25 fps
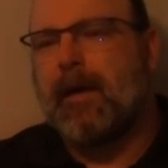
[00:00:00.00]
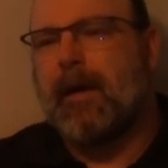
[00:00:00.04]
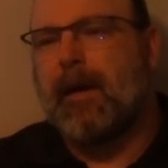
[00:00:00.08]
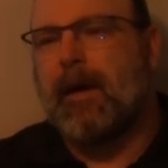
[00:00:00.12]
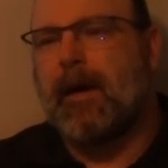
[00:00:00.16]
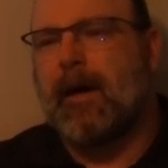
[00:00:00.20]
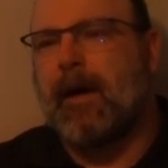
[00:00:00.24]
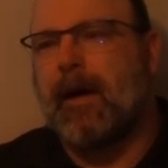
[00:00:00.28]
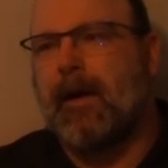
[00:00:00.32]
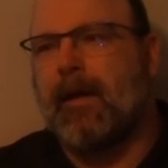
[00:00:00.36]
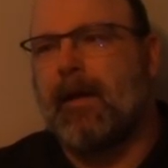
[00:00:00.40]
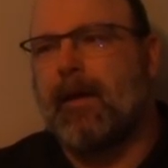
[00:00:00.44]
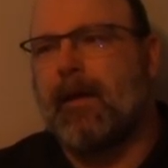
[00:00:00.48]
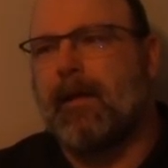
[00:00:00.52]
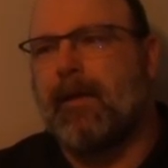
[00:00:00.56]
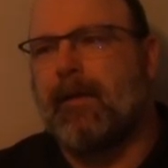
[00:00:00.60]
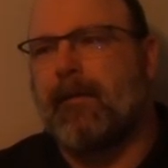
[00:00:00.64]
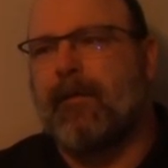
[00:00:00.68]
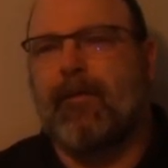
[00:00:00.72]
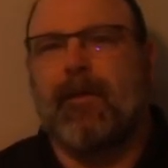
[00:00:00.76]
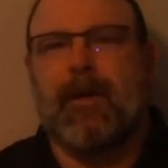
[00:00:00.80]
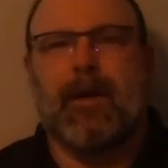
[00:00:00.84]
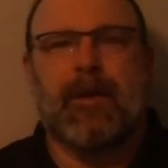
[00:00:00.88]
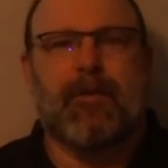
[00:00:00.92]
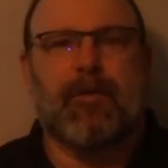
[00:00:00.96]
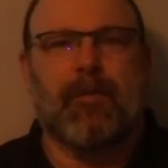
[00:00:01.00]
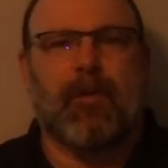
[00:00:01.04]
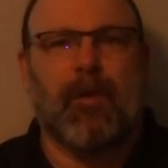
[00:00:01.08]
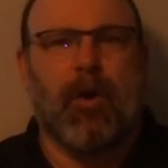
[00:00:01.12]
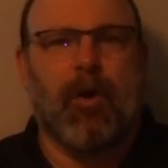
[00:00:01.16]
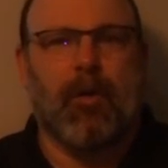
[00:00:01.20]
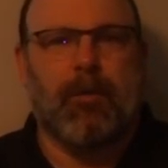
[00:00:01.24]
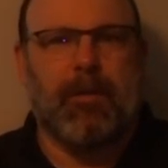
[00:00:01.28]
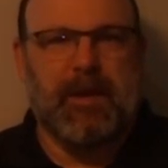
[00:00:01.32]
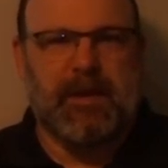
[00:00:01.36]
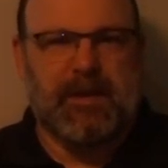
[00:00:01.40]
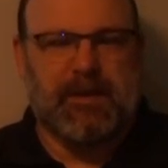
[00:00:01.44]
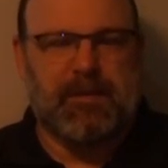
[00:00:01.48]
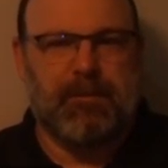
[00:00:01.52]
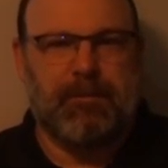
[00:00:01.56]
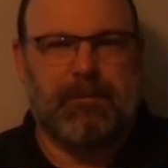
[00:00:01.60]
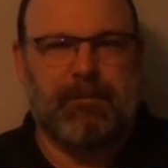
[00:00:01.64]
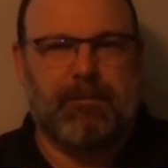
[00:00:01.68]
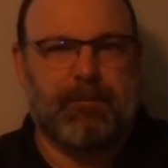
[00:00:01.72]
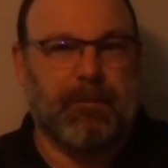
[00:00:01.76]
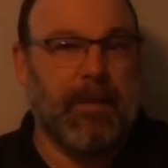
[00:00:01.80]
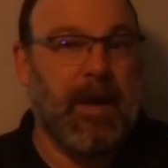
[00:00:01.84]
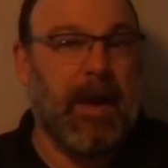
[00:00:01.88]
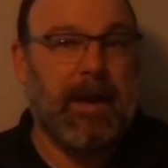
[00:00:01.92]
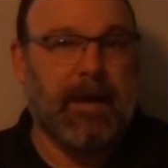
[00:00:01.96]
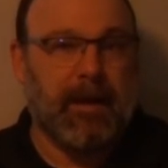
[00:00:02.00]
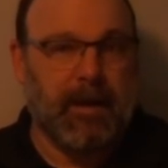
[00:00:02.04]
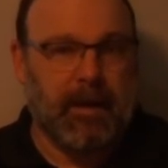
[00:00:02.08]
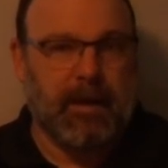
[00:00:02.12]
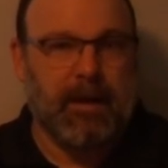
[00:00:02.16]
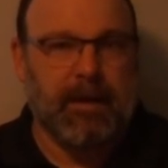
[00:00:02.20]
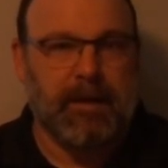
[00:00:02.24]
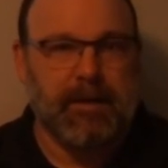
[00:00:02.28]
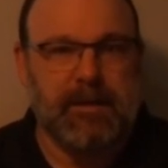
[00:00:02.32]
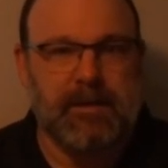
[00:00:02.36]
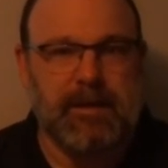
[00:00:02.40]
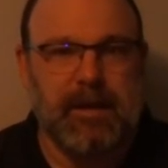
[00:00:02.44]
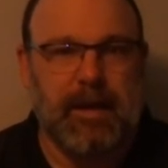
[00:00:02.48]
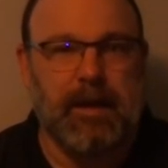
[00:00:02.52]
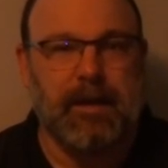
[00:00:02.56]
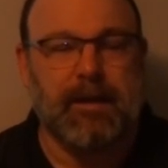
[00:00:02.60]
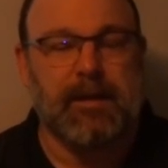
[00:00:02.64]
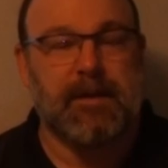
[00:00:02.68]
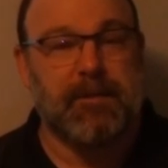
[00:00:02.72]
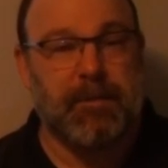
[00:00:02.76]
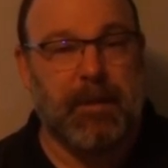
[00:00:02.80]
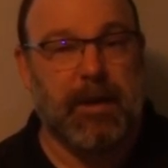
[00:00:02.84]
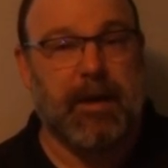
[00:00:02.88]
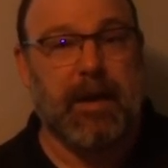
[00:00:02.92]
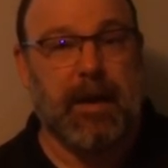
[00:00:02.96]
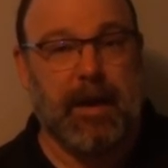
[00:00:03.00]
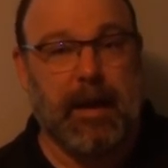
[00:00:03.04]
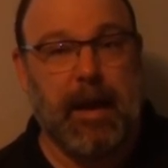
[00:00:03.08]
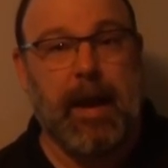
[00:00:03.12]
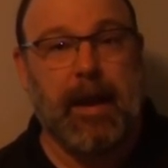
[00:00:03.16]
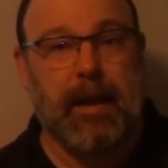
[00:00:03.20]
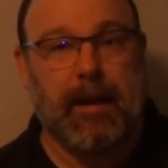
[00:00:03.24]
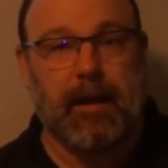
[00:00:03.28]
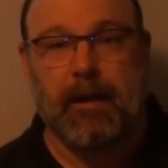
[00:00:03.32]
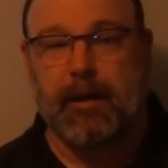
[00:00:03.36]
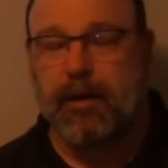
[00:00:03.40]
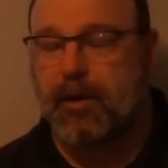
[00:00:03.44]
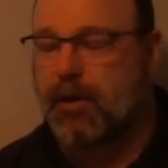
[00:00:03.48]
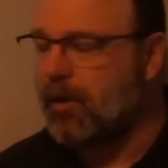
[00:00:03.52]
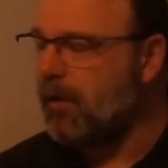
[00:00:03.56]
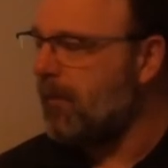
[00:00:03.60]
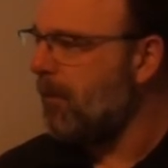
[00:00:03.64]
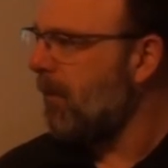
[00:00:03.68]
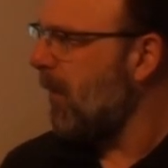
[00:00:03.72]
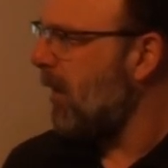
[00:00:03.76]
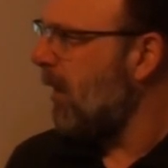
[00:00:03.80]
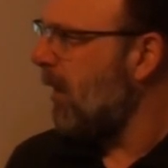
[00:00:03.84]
uh, the French will all be Anglicans and speaking English.